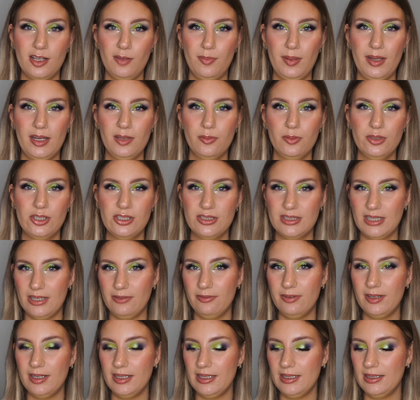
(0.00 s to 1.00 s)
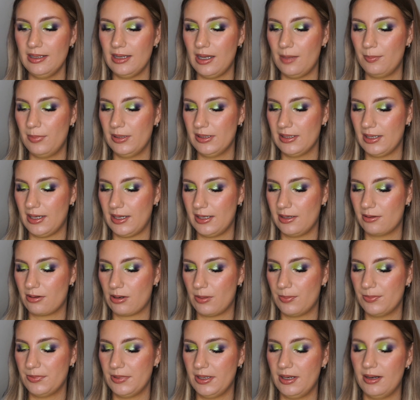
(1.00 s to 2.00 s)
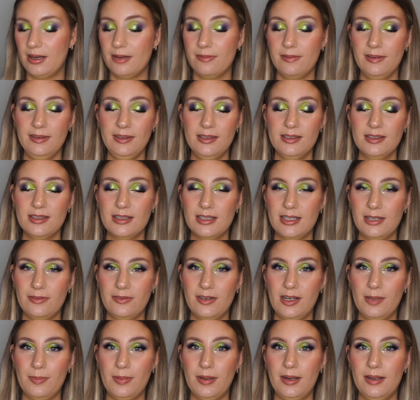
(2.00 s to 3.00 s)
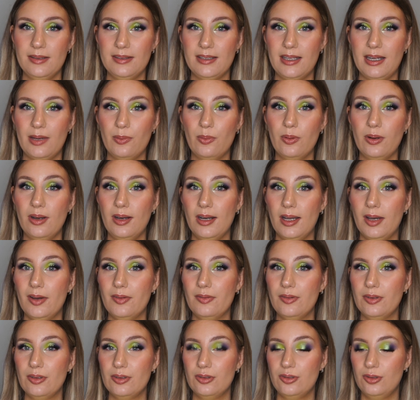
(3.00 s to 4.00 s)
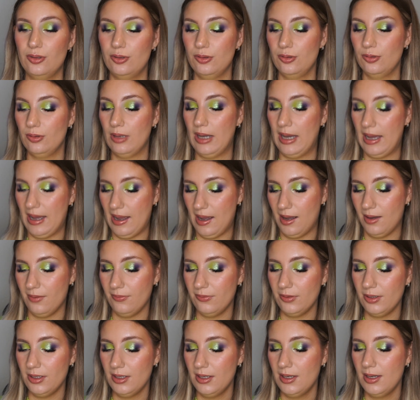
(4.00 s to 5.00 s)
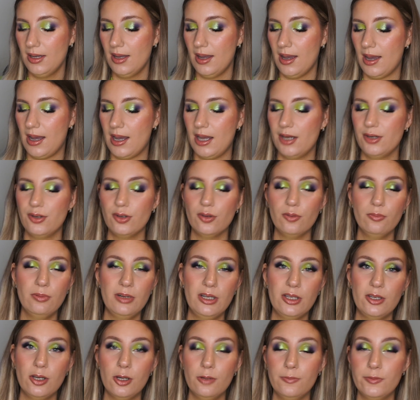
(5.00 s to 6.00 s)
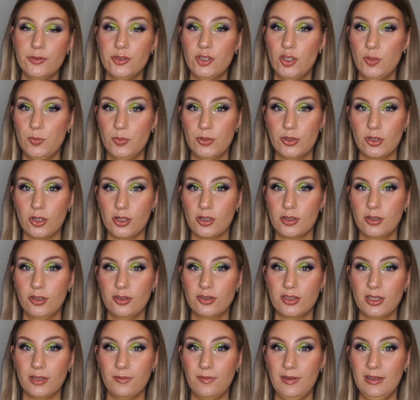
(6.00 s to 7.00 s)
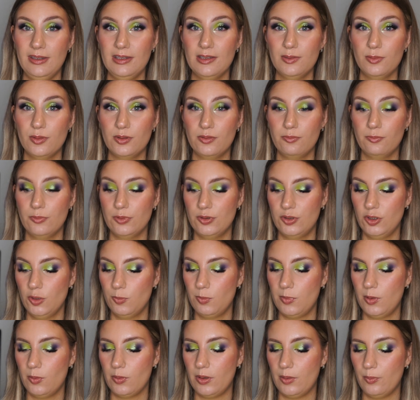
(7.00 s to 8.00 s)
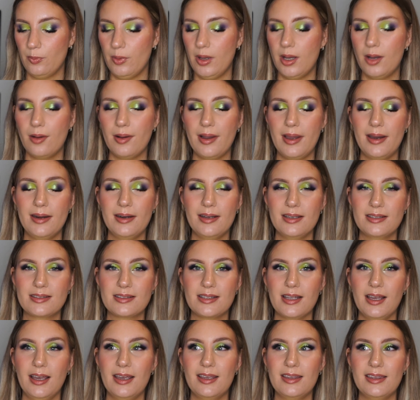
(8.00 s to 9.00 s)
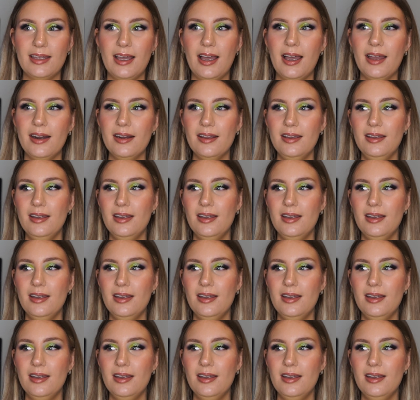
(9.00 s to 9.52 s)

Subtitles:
palette, which is definitely a bit higher up there. I think this is definitely a palette that I would love to have. I don't really go for super dark looks, so I think this would suit me quite well. And it's like that,